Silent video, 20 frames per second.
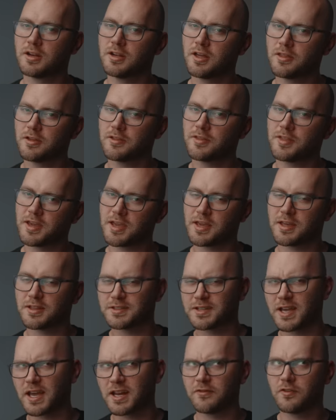Another thing
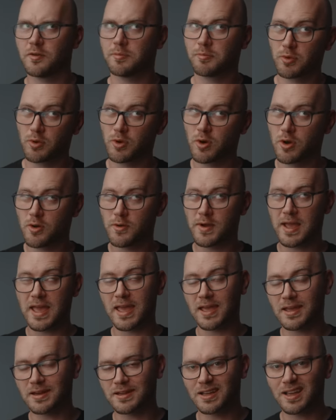it's kind of a pro
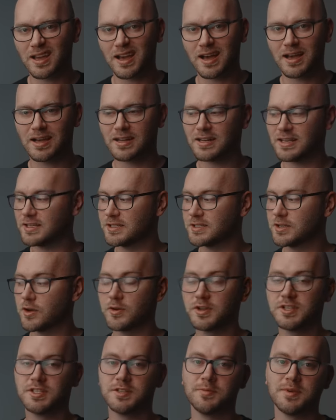and a con is
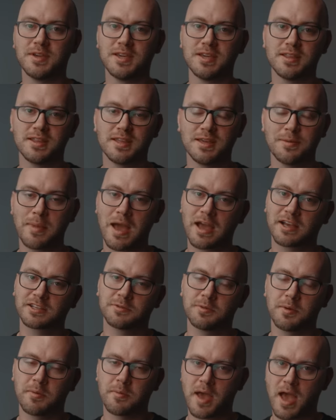going to be the
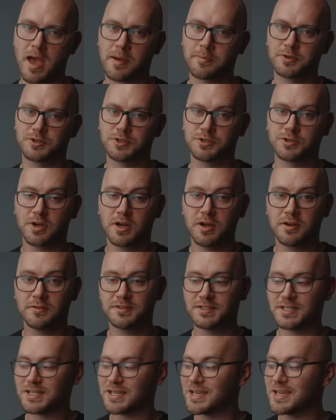maximum aperture
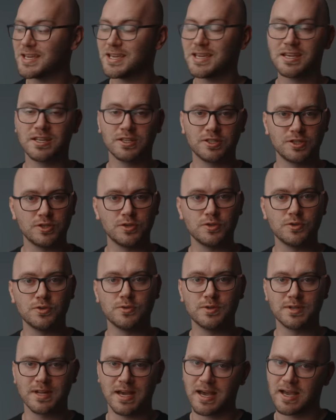of
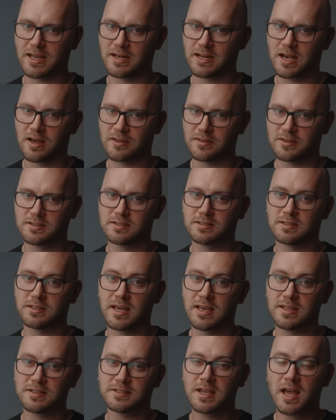T2.9 on this
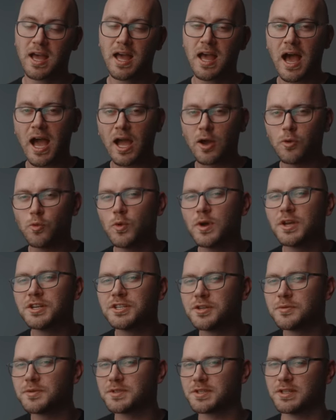lens. I
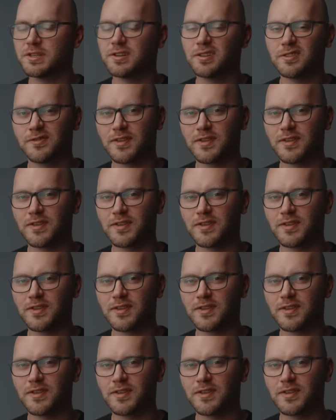wish it was a little